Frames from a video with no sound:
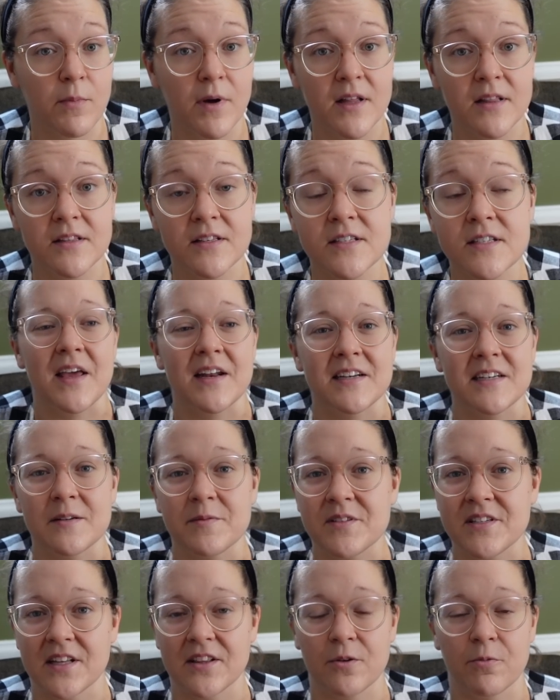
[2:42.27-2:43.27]
months, ended
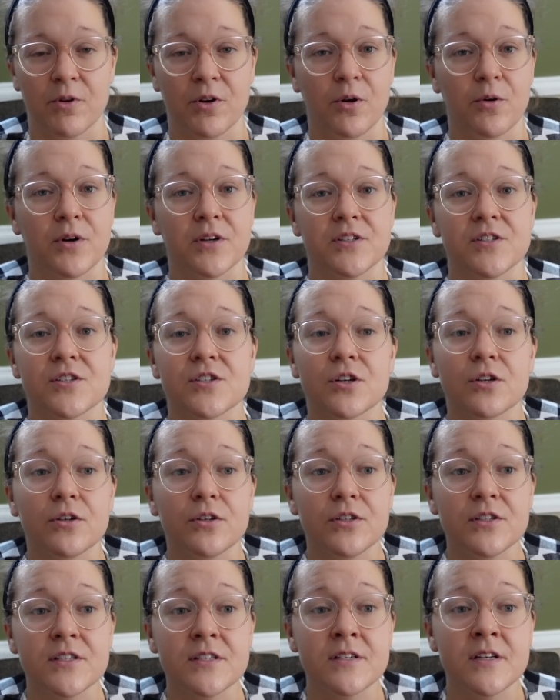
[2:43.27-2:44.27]
up saying there were no
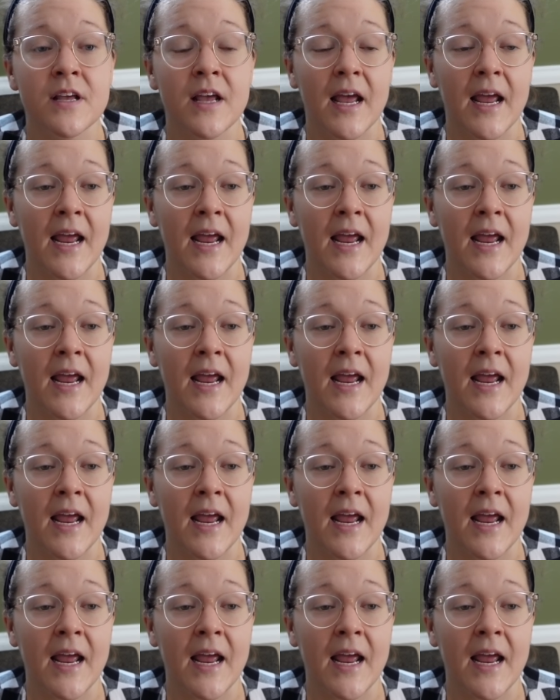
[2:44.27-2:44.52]
concerns,